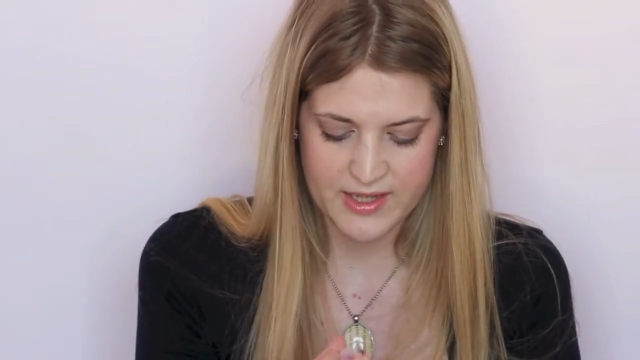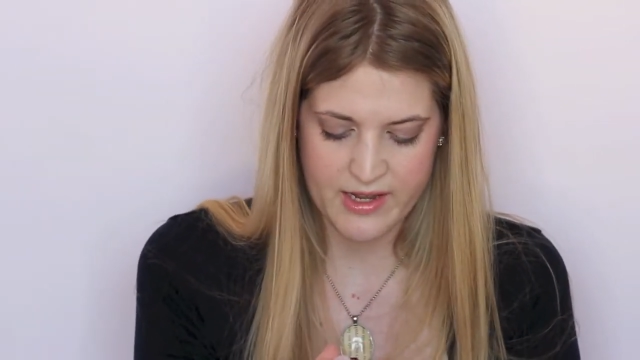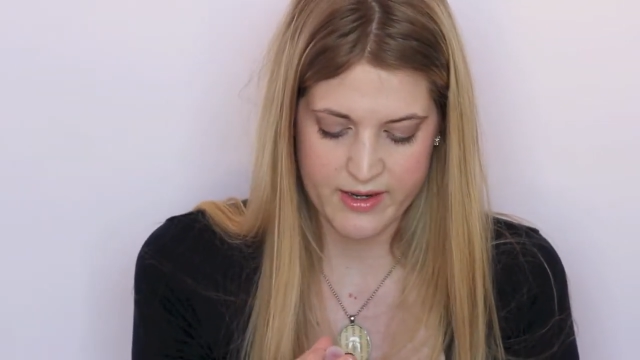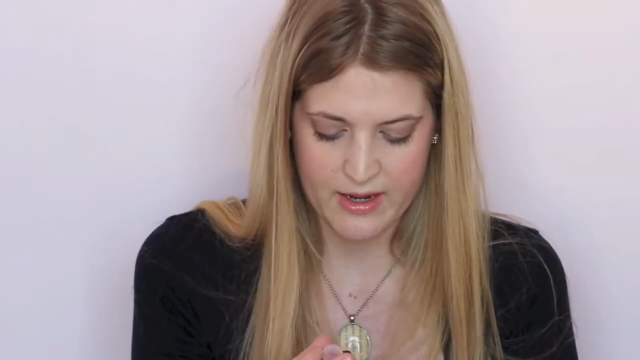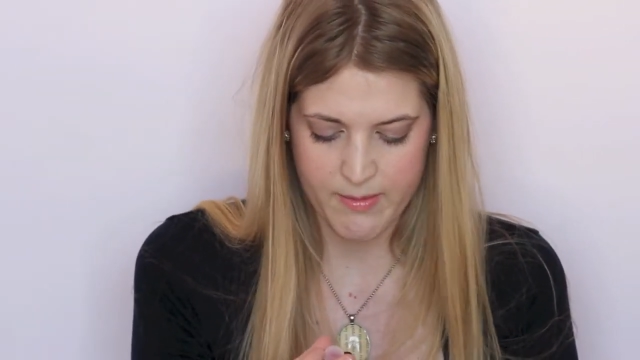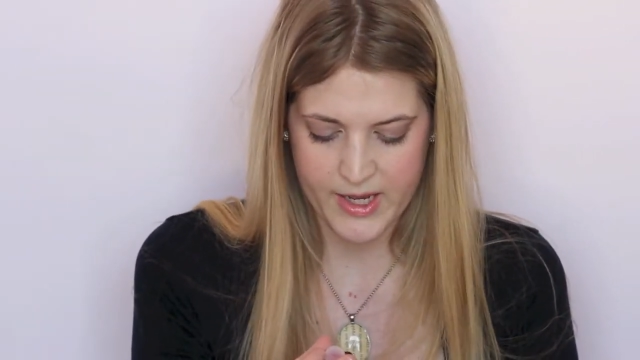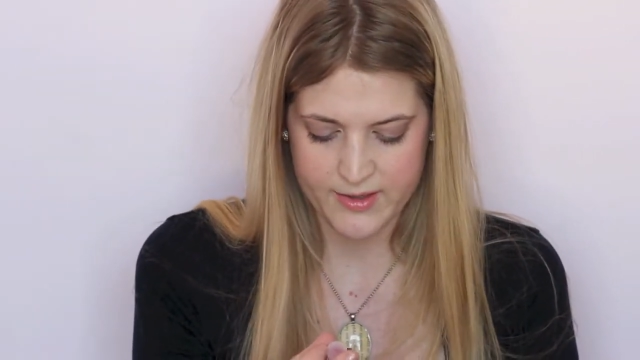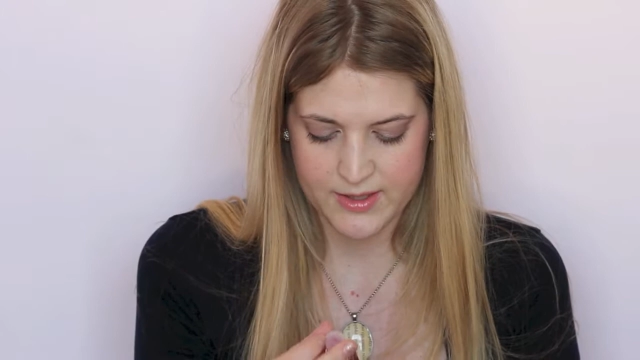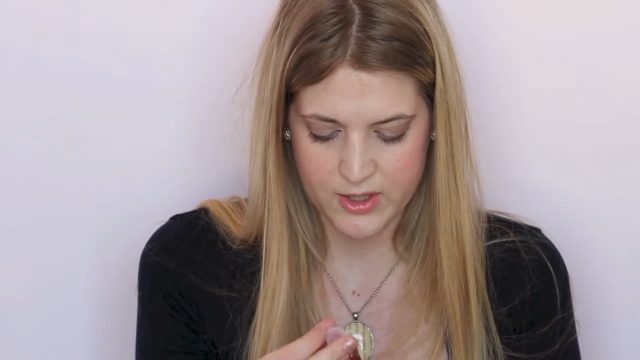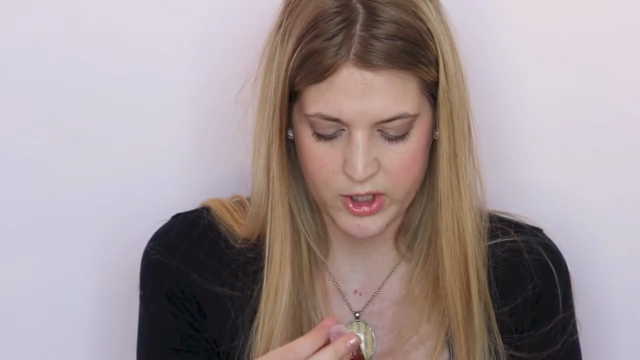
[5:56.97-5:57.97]

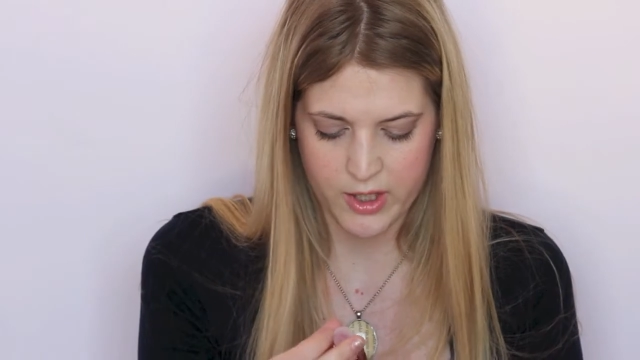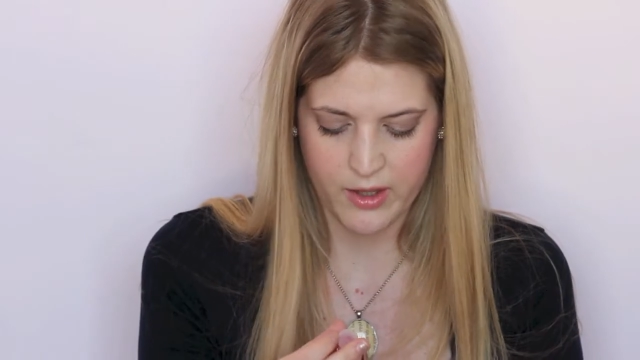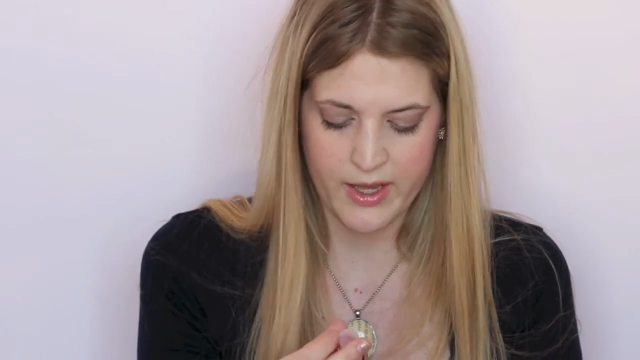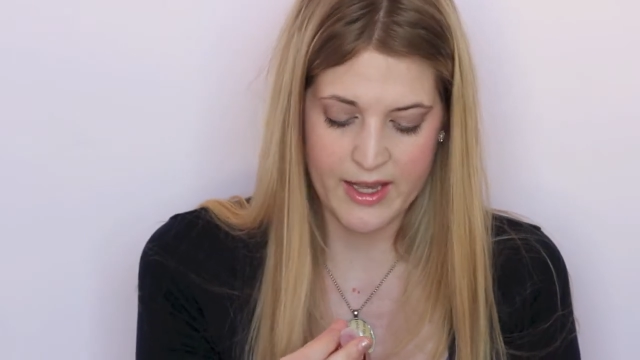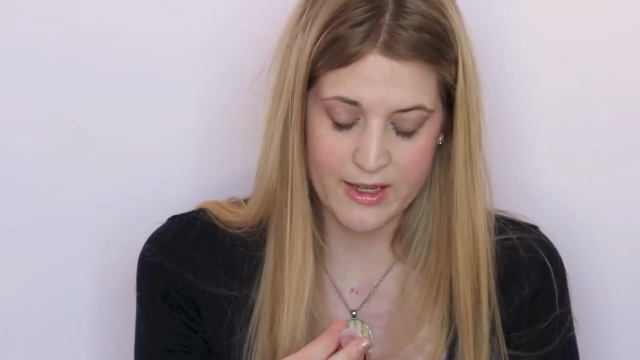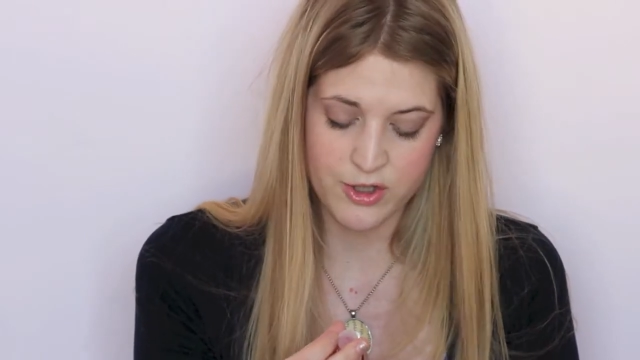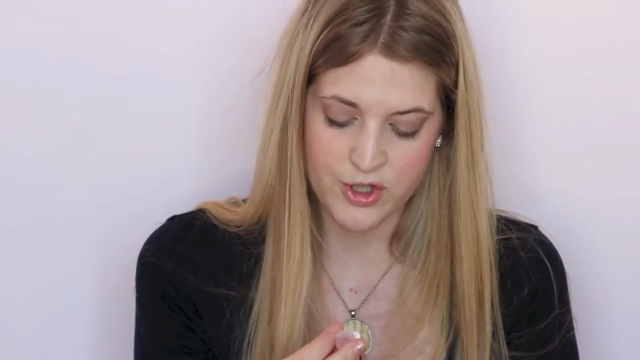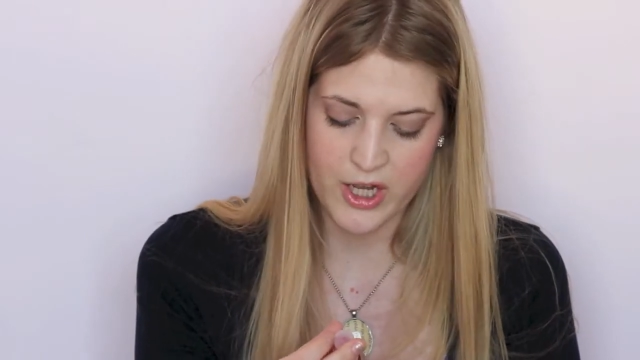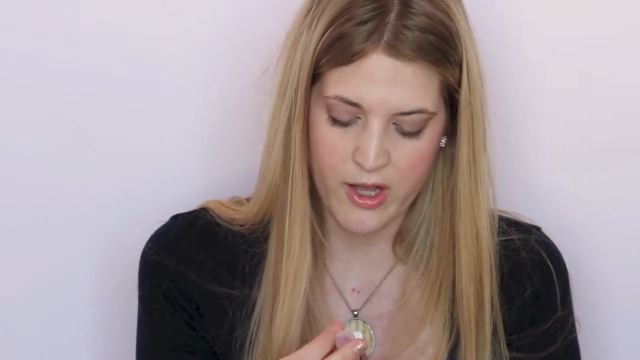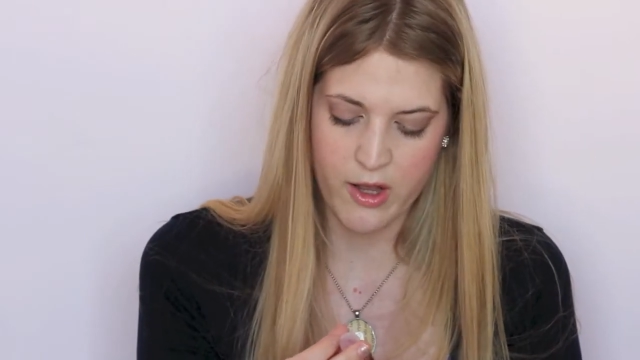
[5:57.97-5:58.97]
Antibacterial Hand
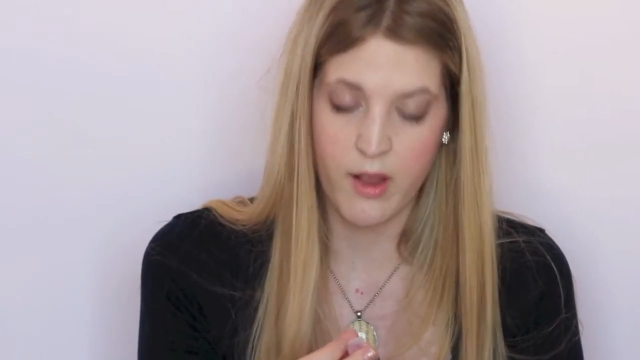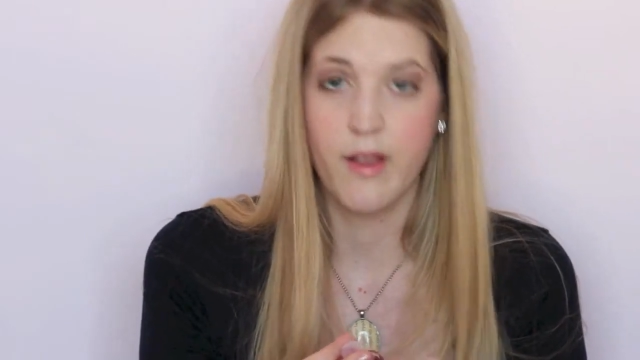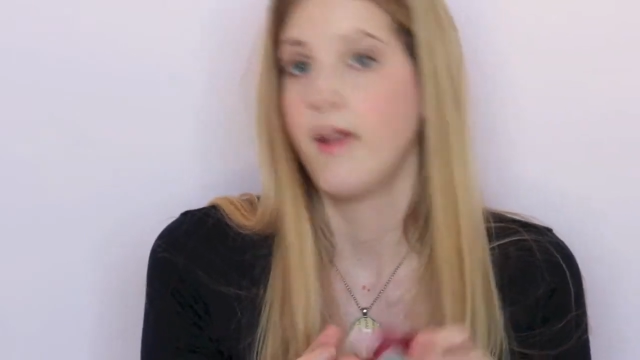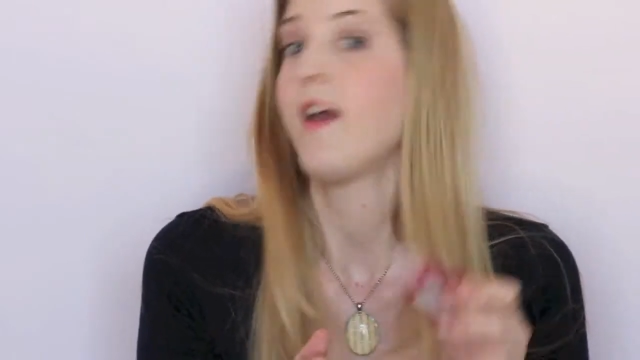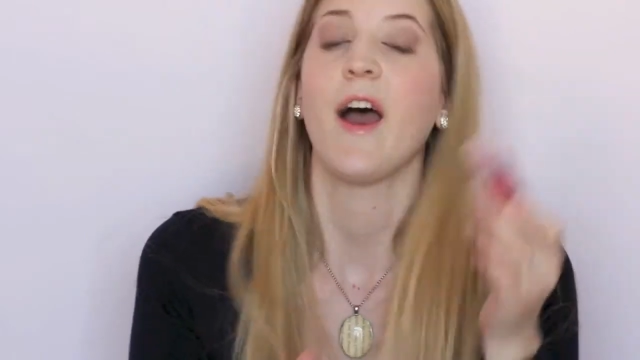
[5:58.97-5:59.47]
Gel.